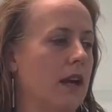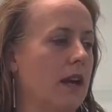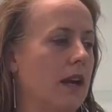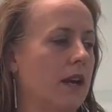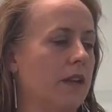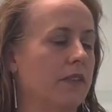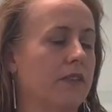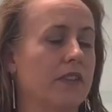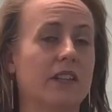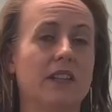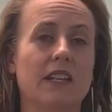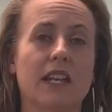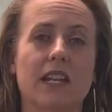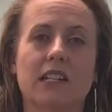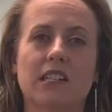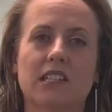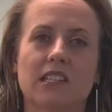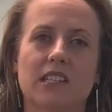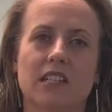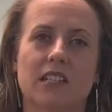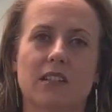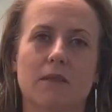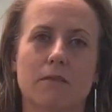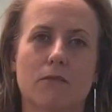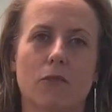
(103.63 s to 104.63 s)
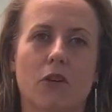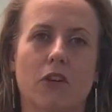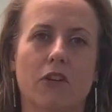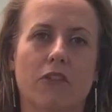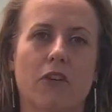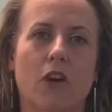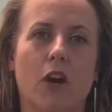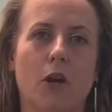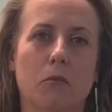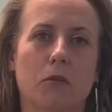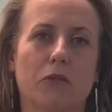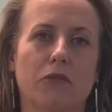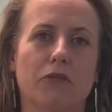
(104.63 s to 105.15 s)
The next
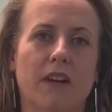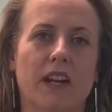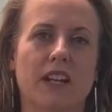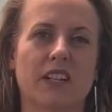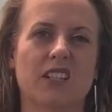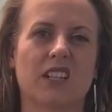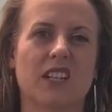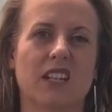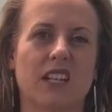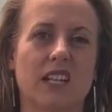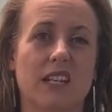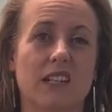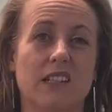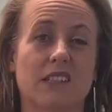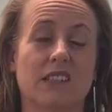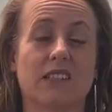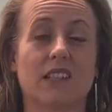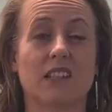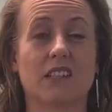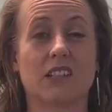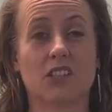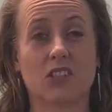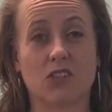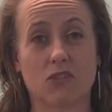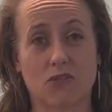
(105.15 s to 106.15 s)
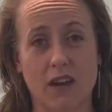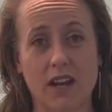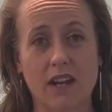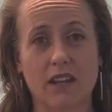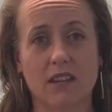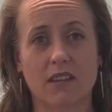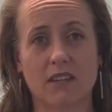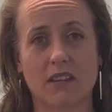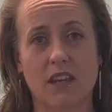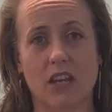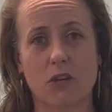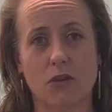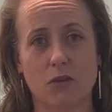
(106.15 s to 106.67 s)
modifiable factor is the strength
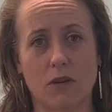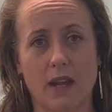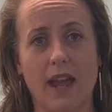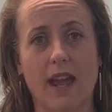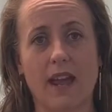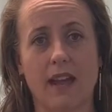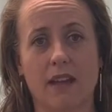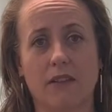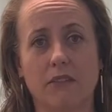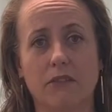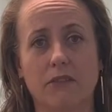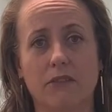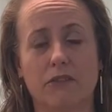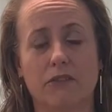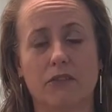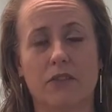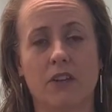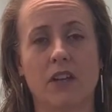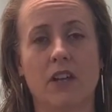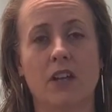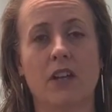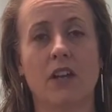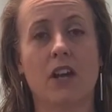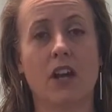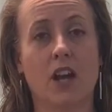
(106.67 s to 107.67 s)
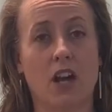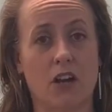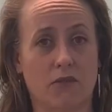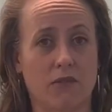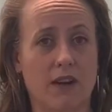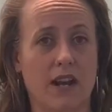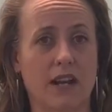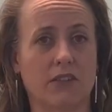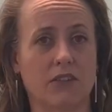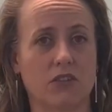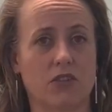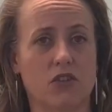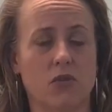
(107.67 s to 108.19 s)
that you have
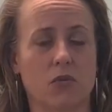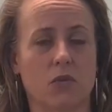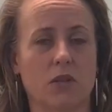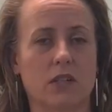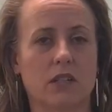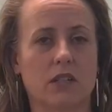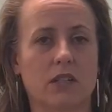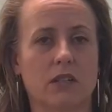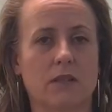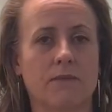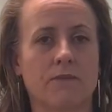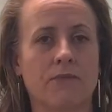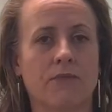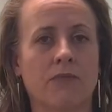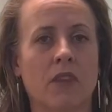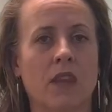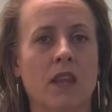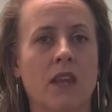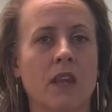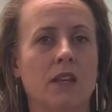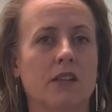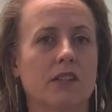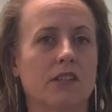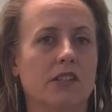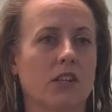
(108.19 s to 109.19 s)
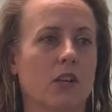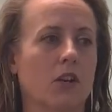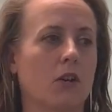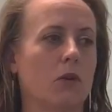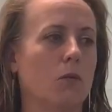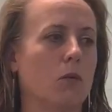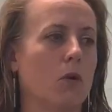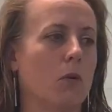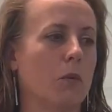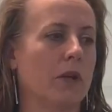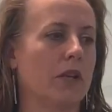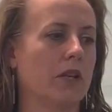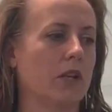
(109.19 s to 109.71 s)
around the joint. So
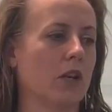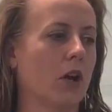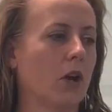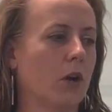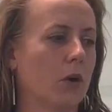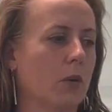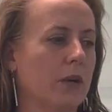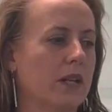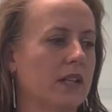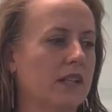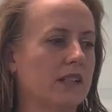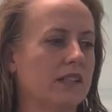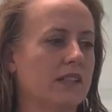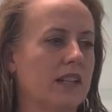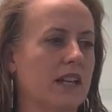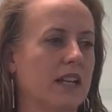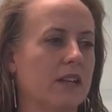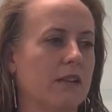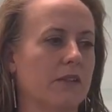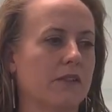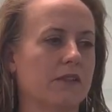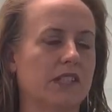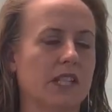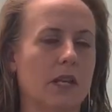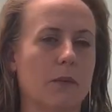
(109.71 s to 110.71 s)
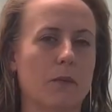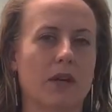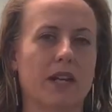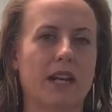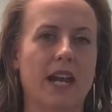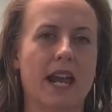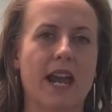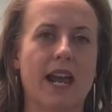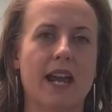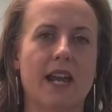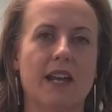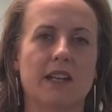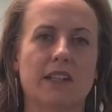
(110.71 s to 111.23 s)
what we know is that if someone
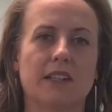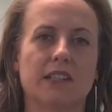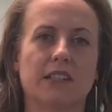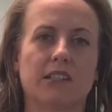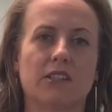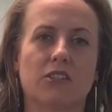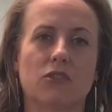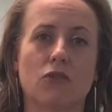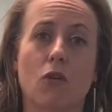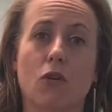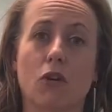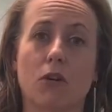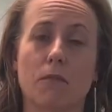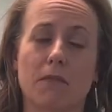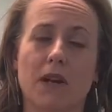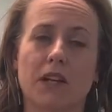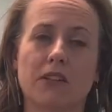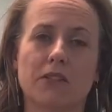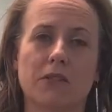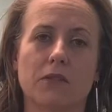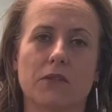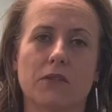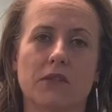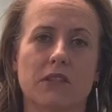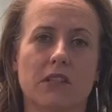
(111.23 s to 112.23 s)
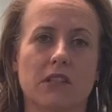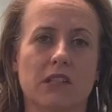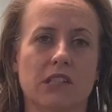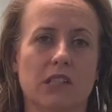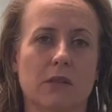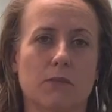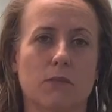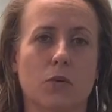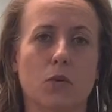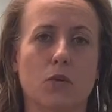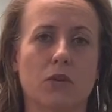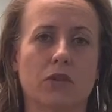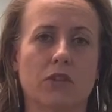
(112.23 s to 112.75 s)
has stronger muscles to
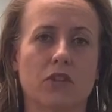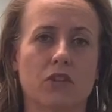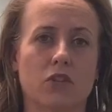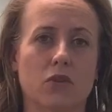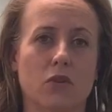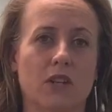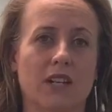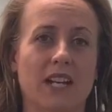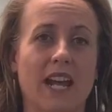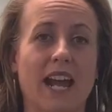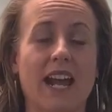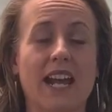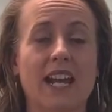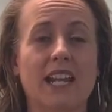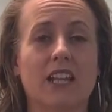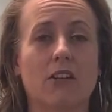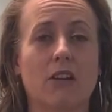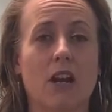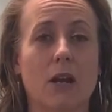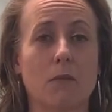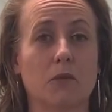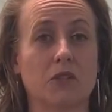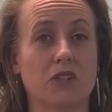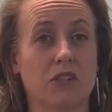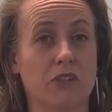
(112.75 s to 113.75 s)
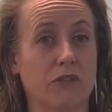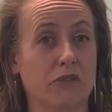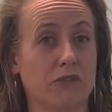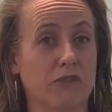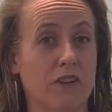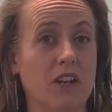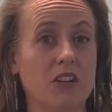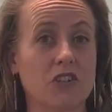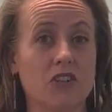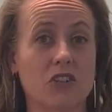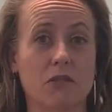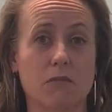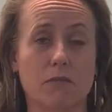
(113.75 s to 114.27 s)
support the joint, they're able to
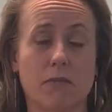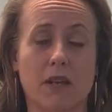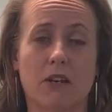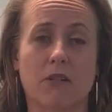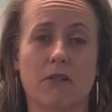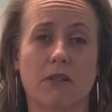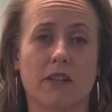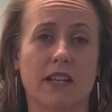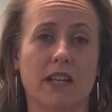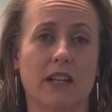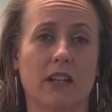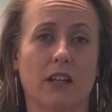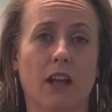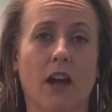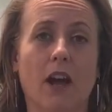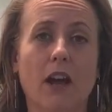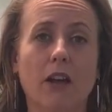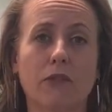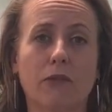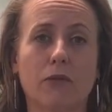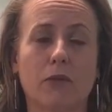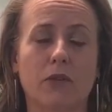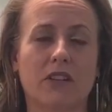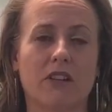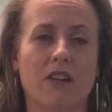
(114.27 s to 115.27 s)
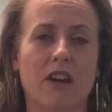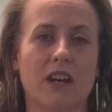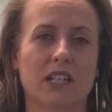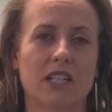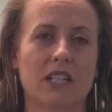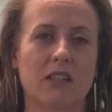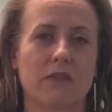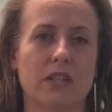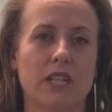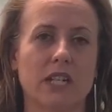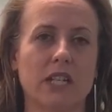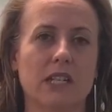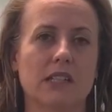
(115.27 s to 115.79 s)
function better in their life with their
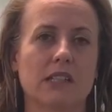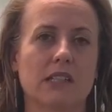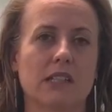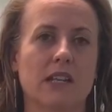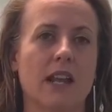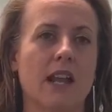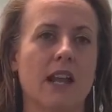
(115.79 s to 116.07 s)
activities,